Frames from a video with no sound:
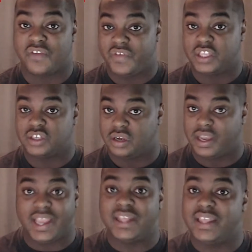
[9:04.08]
feature
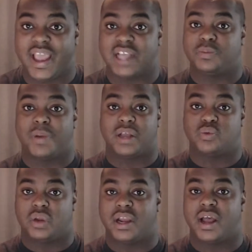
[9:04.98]
in the Xbox
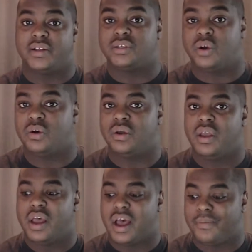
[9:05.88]
One console,
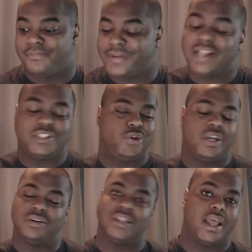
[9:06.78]
not 2
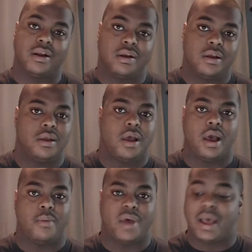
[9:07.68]
years later.
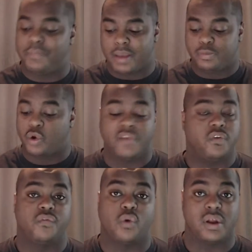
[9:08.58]
I'm
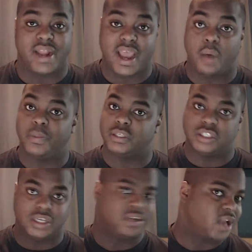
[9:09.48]
grateful for it now, but you
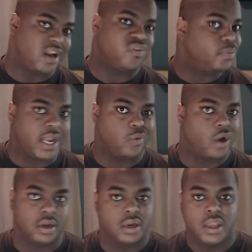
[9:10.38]
should have done it from day
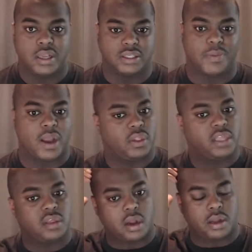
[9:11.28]
one, is my only
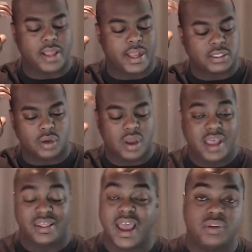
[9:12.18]
thought on that. So
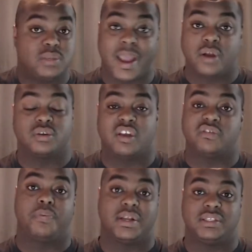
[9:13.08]
that was Microsoft's
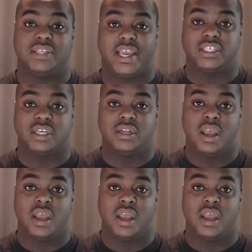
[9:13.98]
presentation.